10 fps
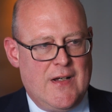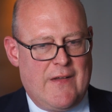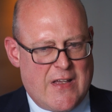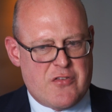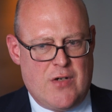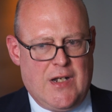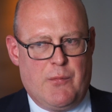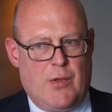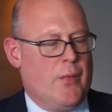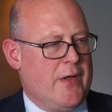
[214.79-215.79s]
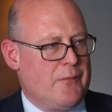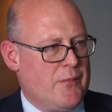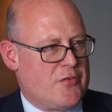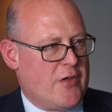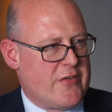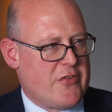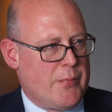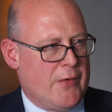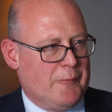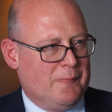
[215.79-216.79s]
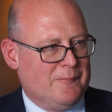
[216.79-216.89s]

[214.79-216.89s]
And that's really what we're trying to spot.